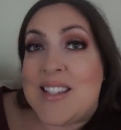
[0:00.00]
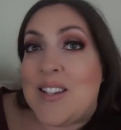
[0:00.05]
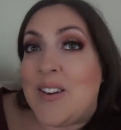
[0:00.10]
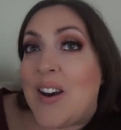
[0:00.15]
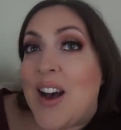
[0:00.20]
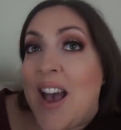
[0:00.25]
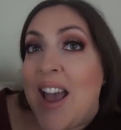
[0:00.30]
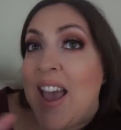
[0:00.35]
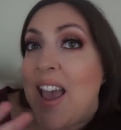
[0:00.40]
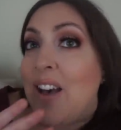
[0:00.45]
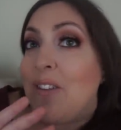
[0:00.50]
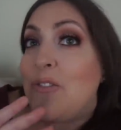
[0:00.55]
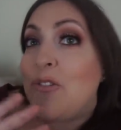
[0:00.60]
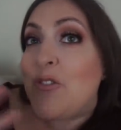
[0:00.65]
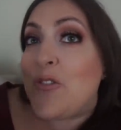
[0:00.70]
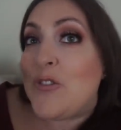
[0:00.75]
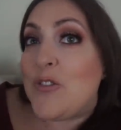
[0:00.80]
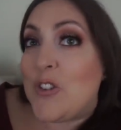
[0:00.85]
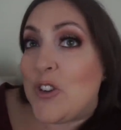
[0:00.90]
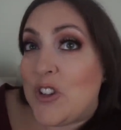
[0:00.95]
So I have
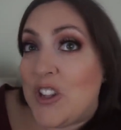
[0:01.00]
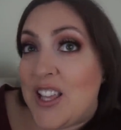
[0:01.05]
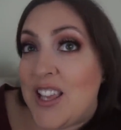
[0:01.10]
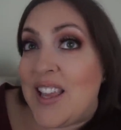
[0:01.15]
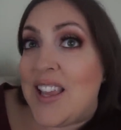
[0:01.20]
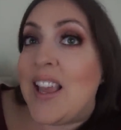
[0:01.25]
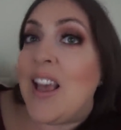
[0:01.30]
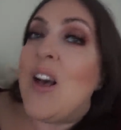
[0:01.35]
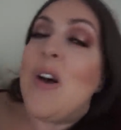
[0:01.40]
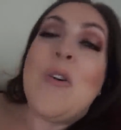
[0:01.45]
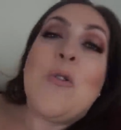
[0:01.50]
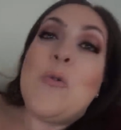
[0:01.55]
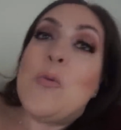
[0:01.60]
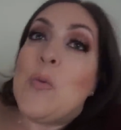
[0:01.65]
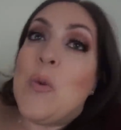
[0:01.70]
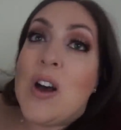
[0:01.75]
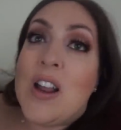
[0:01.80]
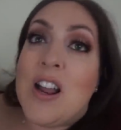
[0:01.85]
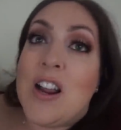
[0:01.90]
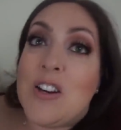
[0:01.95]
fully
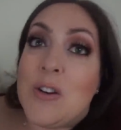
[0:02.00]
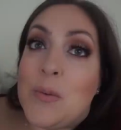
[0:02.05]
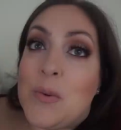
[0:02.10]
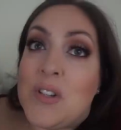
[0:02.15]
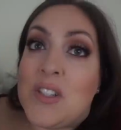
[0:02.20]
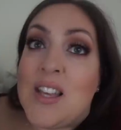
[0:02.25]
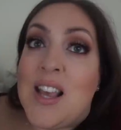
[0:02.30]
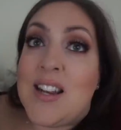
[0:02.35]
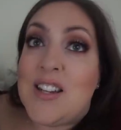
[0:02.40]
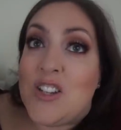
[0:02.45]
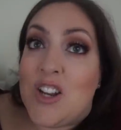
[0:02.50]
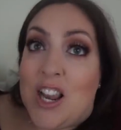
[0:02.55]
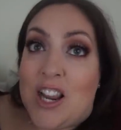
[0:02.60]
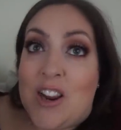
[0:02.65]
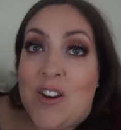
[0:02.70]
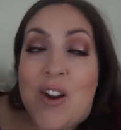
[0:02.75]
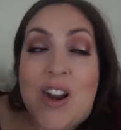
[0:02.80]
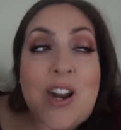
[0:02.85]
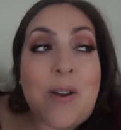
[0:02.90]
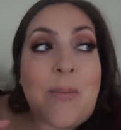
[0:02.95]
100%
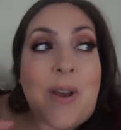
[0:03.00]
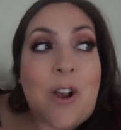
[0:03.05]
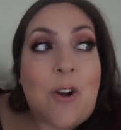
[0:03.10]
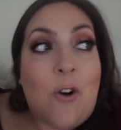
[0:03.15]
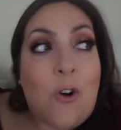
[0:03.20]
decorated my